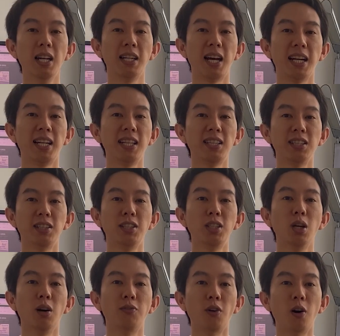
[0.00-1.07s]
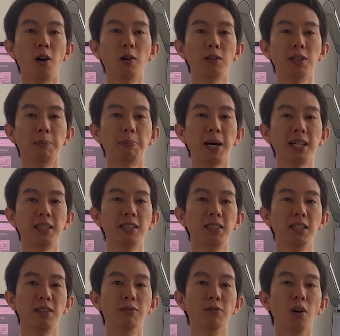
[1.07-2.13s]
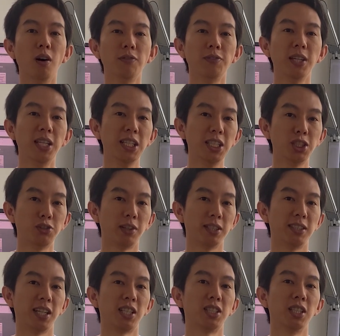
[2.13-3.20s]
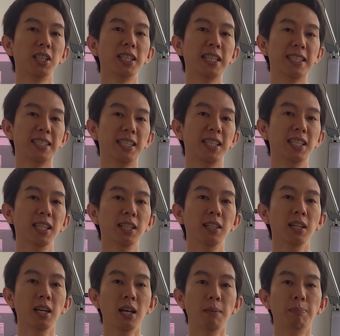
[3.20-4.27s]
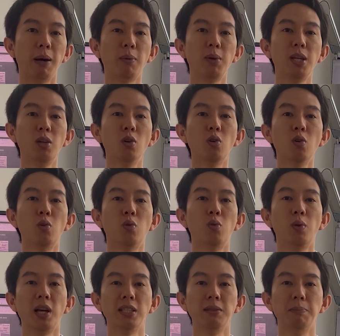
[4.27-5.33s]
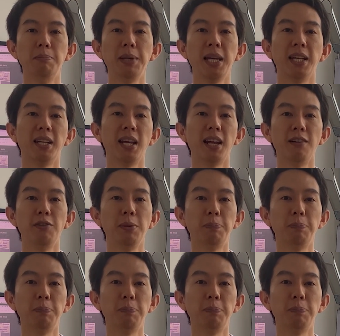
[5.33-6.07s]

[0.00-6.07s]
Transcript: The identity of all the parties involved in each transaction is hidden, but we know who has made every